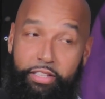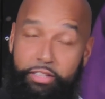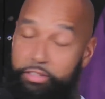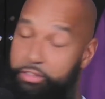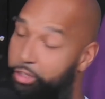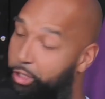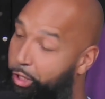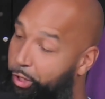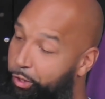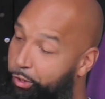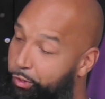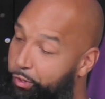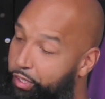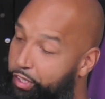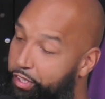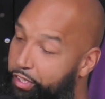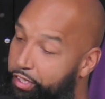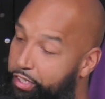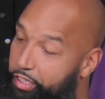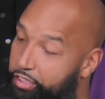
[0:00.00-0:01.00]
So
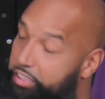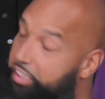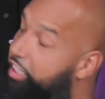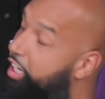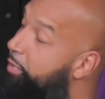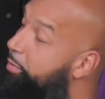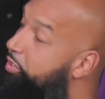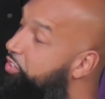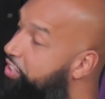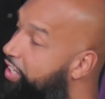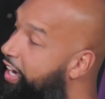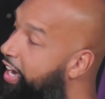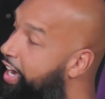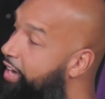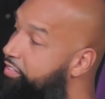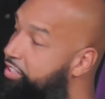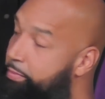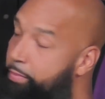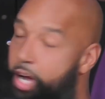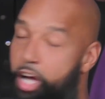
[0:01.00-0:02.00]
there's a couple
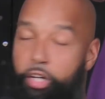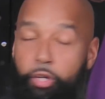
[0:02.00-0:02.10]
times in my